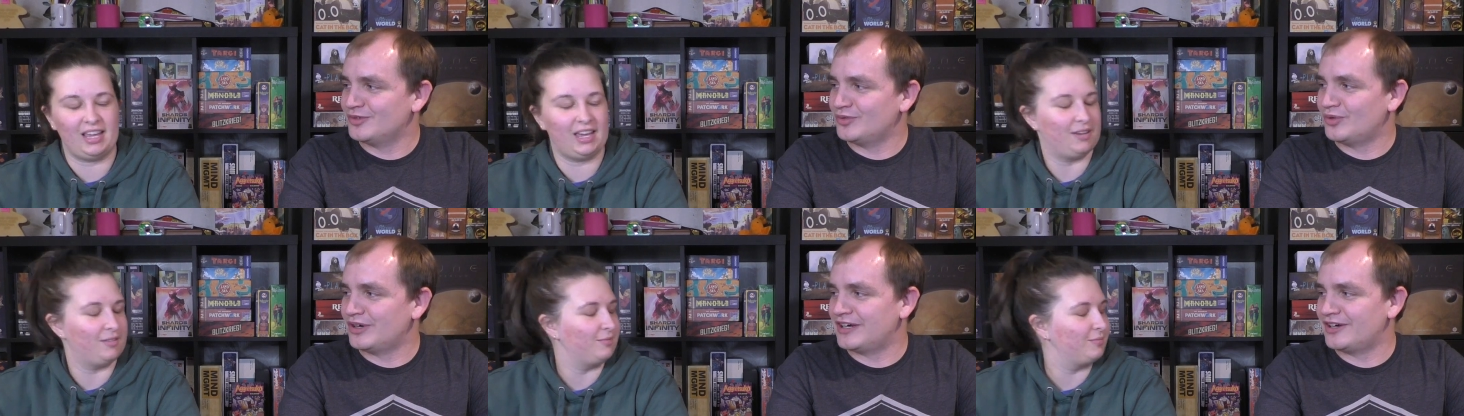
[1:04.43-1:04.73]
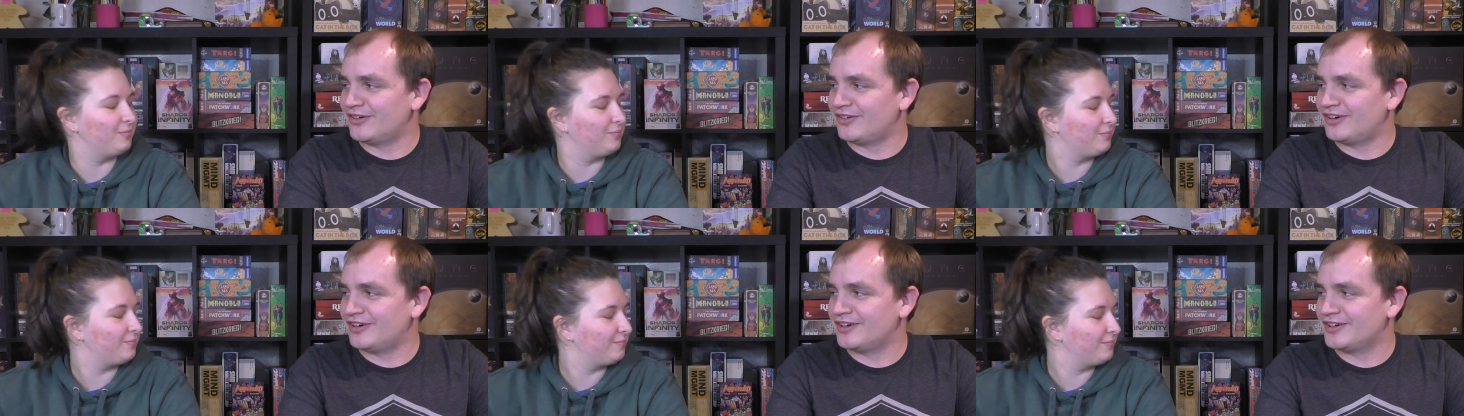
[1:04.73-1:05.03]
Speaker 1: yeah.
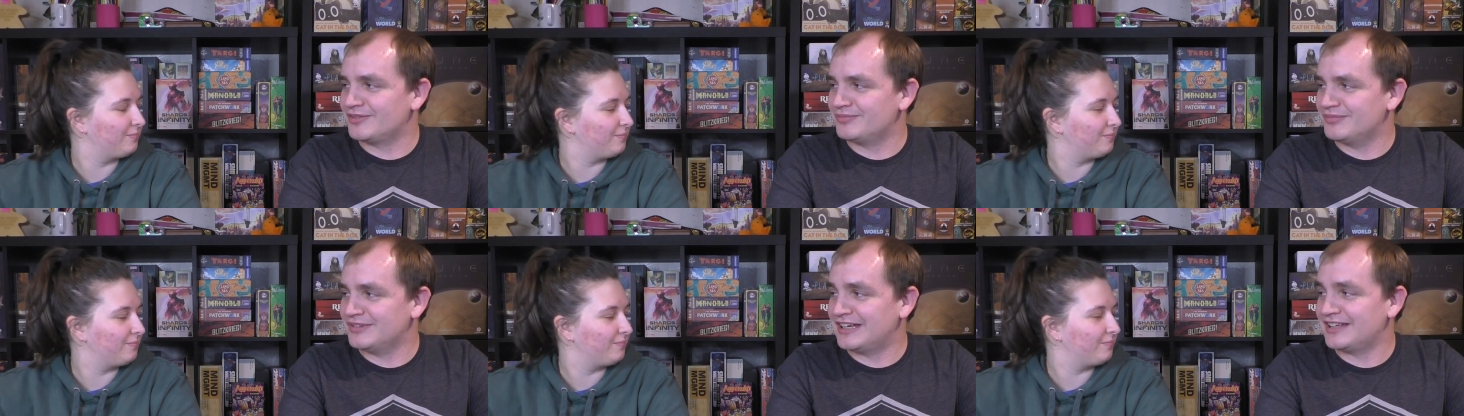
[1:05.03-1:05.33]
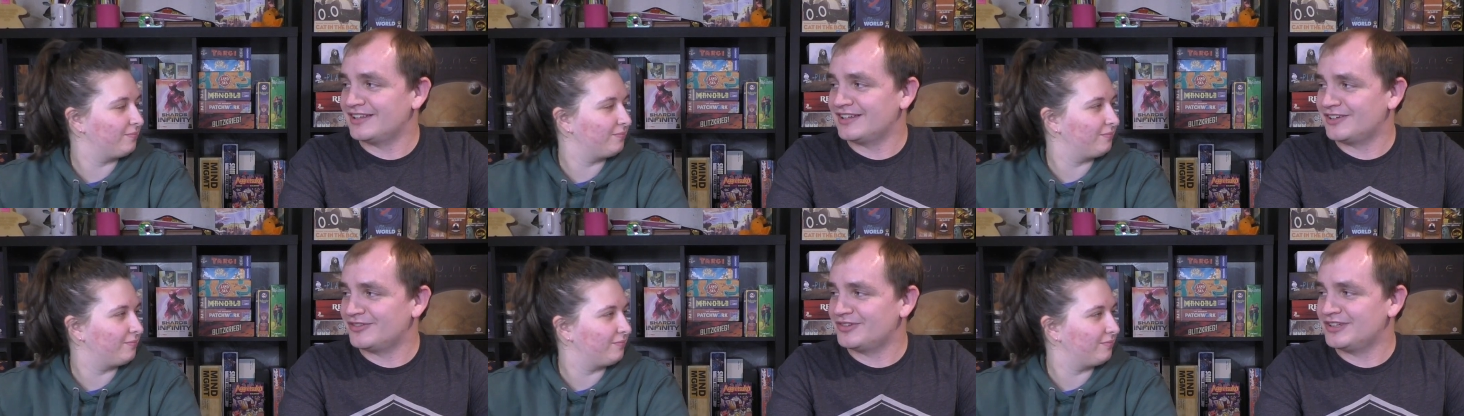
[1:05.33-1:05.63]
right or wrong.
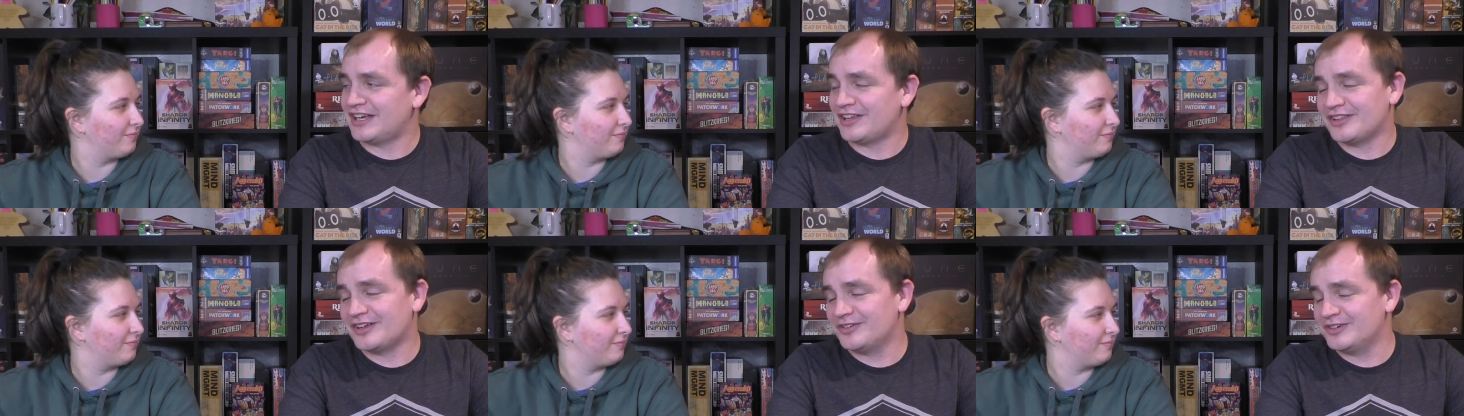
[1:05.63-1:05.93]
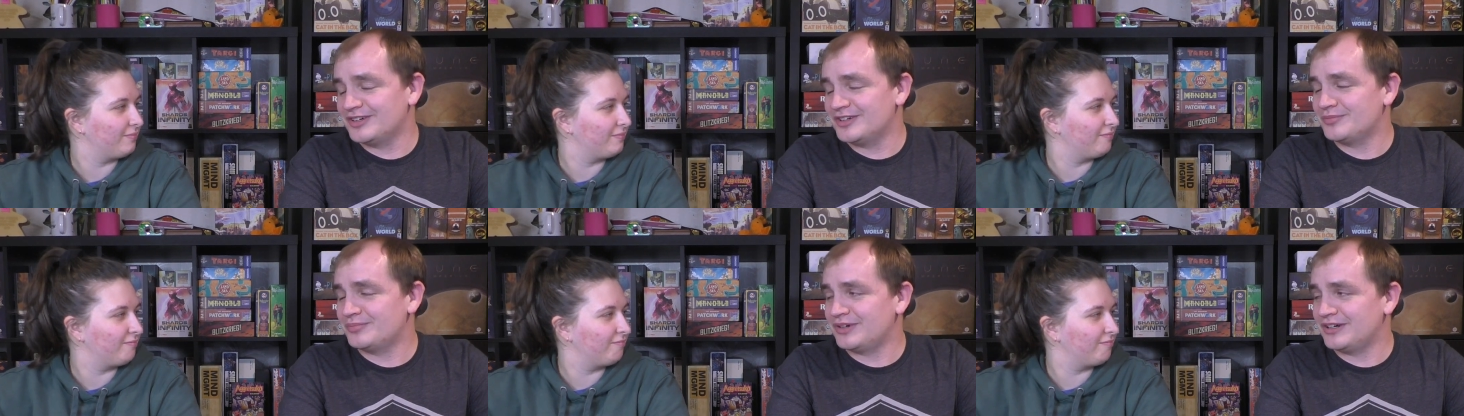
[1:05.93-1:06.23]
I think we, I thought
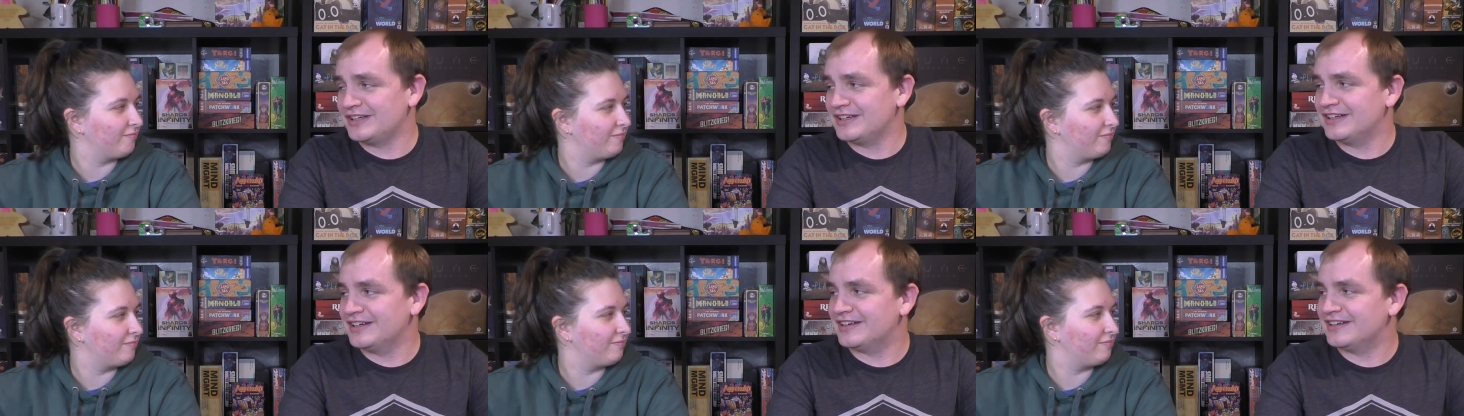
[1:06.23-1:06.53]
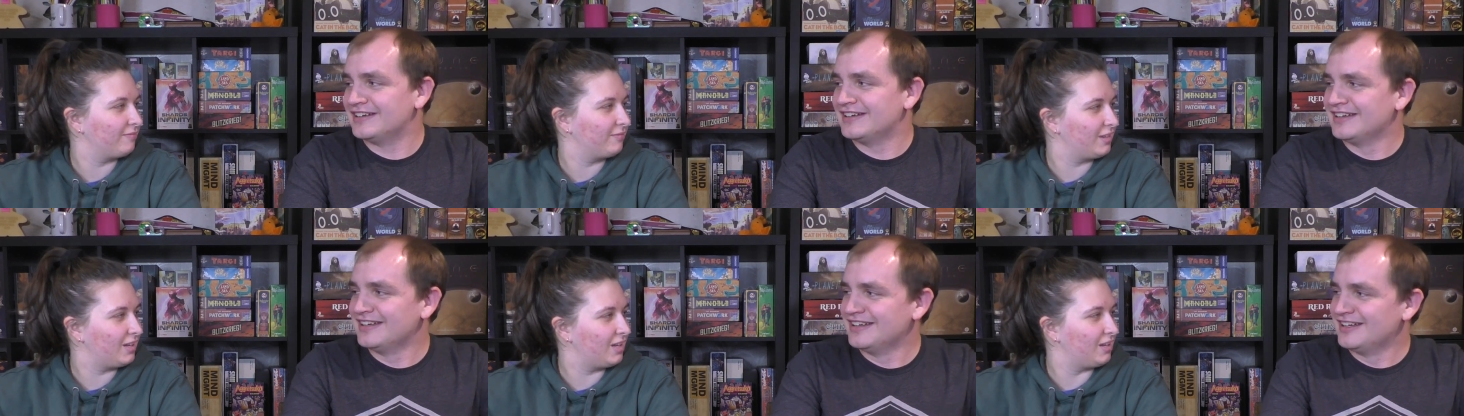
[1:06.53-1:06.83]
we did pretty
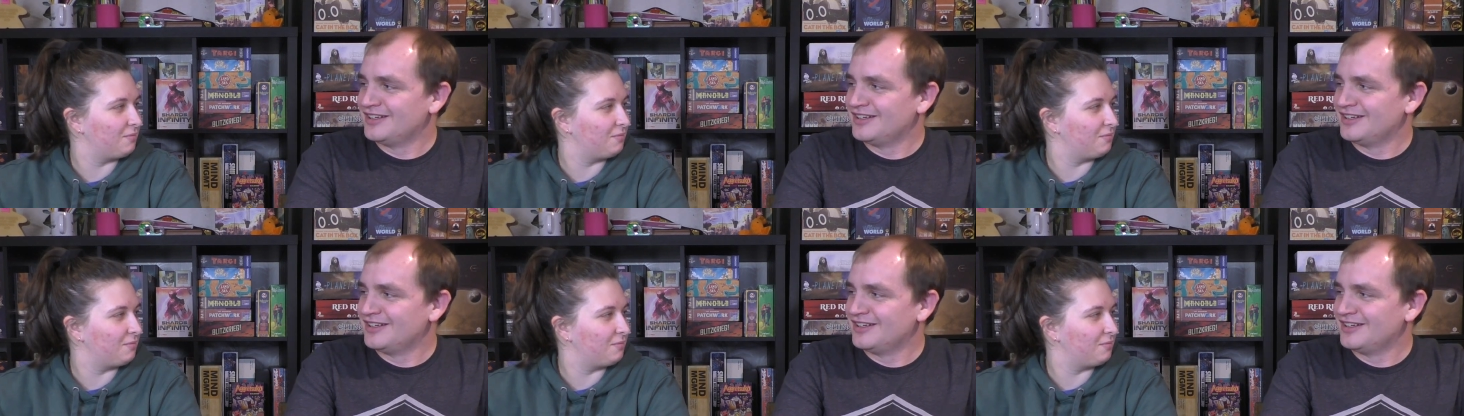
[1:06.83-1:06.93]
good.